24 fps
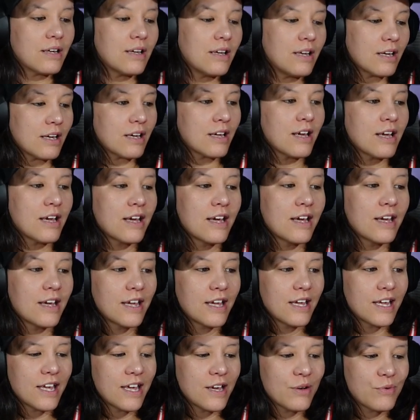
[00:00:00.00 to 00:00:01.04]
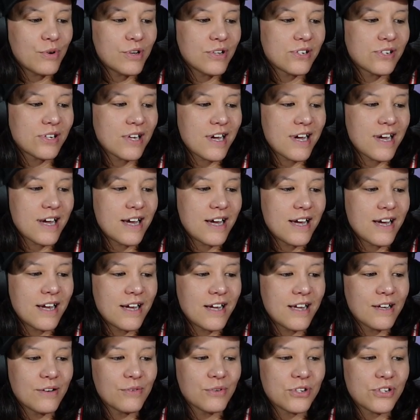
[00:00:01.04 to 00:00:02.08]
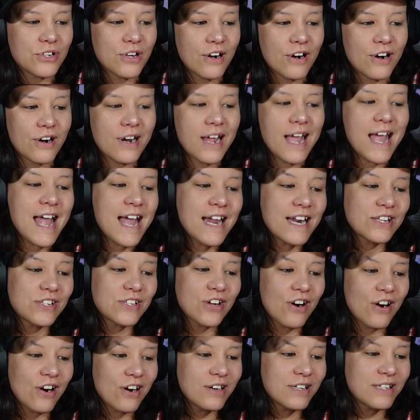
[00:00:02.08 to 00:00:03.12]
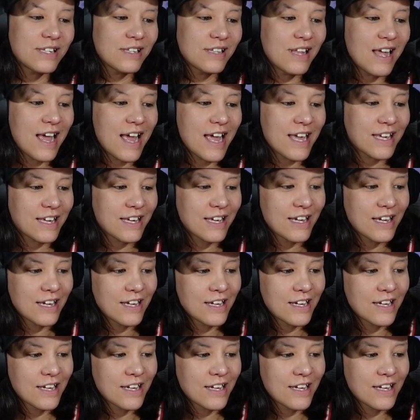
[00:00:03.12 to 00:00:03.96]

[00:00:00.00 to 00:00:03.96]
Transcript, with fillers: it was uh it was hard. And it's hard to like